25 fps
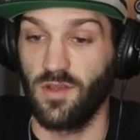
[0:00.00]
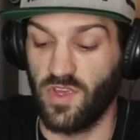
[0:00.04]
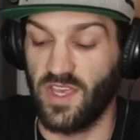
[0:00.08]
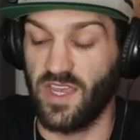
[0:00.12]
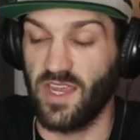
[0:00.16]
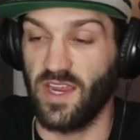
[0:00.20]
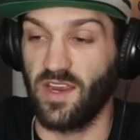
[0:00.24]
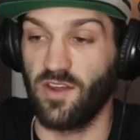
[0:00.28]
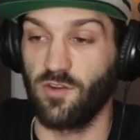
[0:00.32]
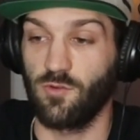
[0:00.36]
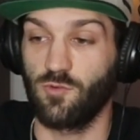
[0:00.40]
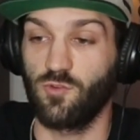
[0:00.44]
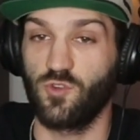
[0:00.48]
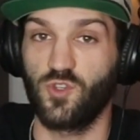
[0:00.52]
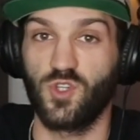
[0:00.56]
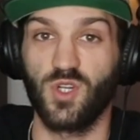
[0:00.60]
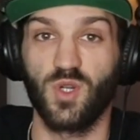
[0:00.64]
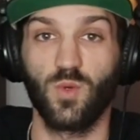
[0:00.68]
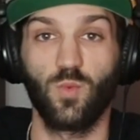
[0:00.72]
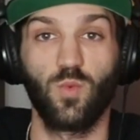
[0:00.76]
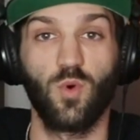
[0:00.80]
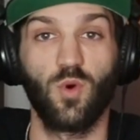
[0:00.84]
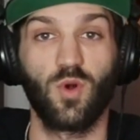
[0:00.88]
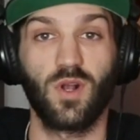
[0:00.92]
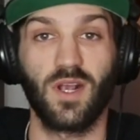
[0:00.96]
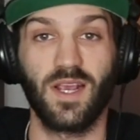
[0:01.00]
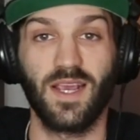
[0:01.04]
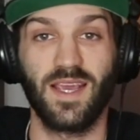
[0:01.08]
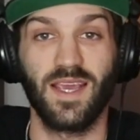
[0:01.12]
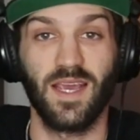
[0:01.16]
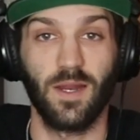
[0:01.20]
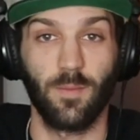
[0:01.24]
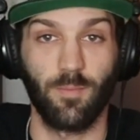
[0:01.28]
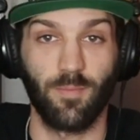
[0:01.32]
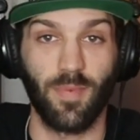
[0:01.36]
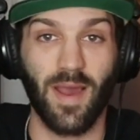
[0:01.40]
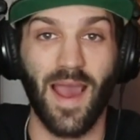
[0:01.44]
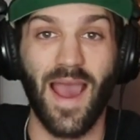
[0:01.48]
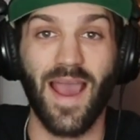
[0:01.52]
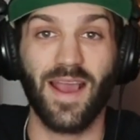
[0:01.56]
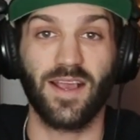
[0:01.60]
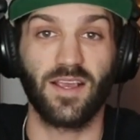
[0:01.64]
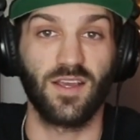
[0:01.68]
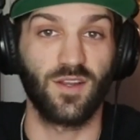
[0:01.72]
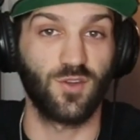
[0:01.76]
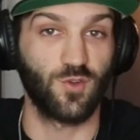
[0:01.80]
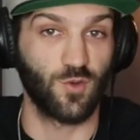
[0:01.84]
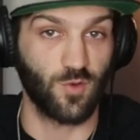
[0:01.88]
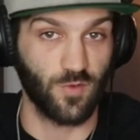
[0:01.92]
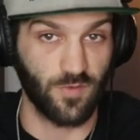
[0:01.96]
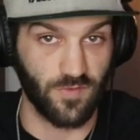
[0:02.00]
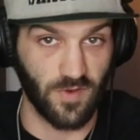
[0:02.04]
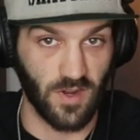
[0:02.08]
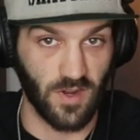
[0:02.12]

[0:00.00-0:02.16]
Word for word: the energy will get back in your